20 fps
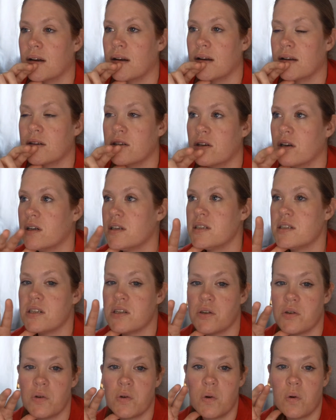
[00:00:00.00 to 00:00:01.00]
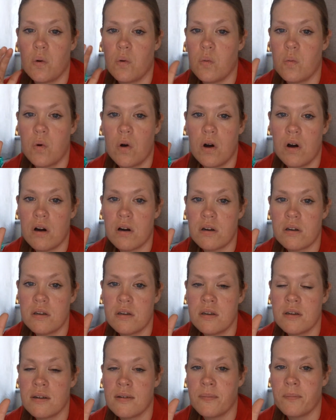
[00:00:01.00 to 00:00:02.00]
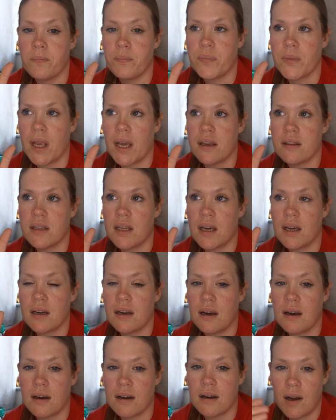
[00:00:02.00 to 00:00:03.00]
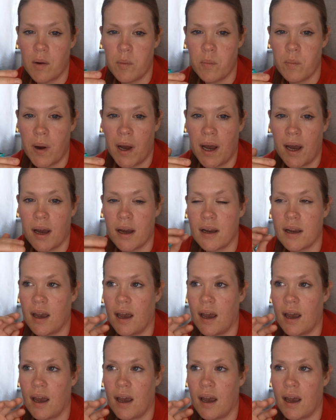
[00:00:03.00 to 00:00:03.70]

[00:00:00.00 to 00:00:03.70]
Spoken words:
9 till 1, and then come back,